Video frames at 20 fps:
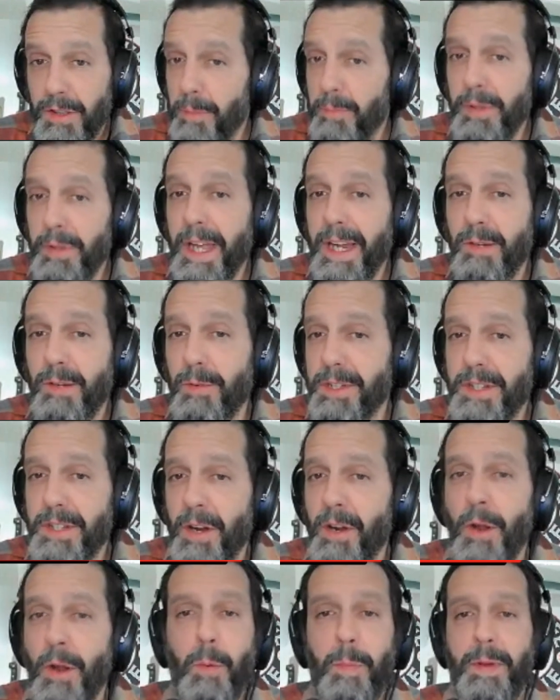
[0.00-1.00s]
blade was
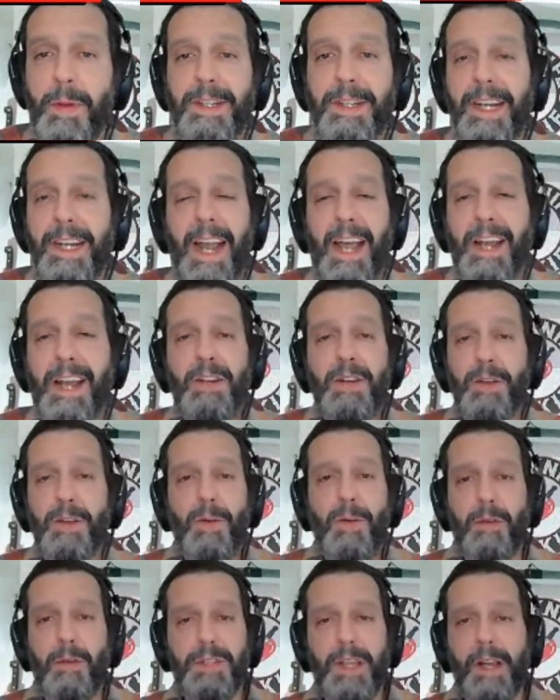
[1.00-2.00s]
unopened and I
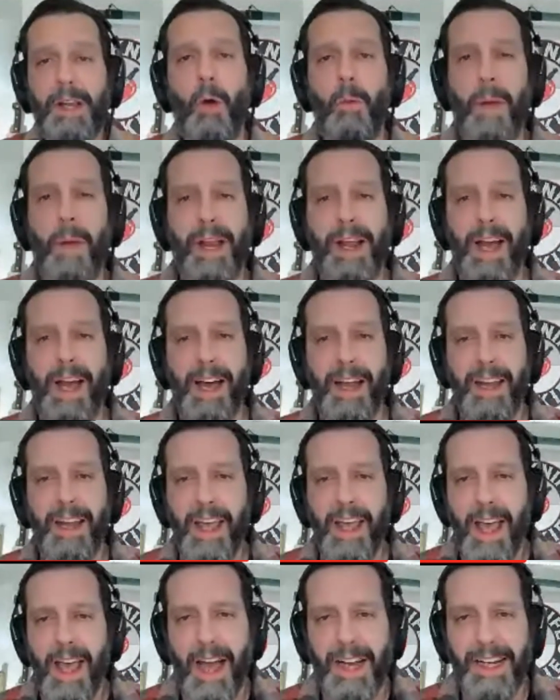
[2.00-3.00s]
knew I was like, oh my God,
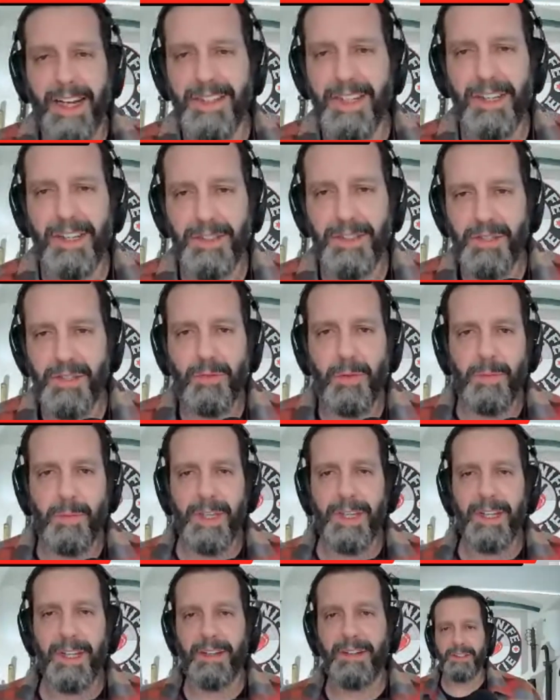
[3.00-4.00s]
I could tell just from the